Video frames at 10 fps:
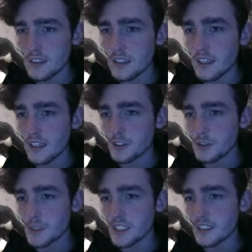actually
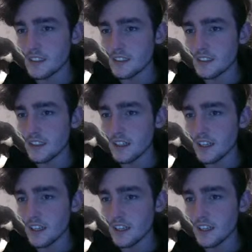be cut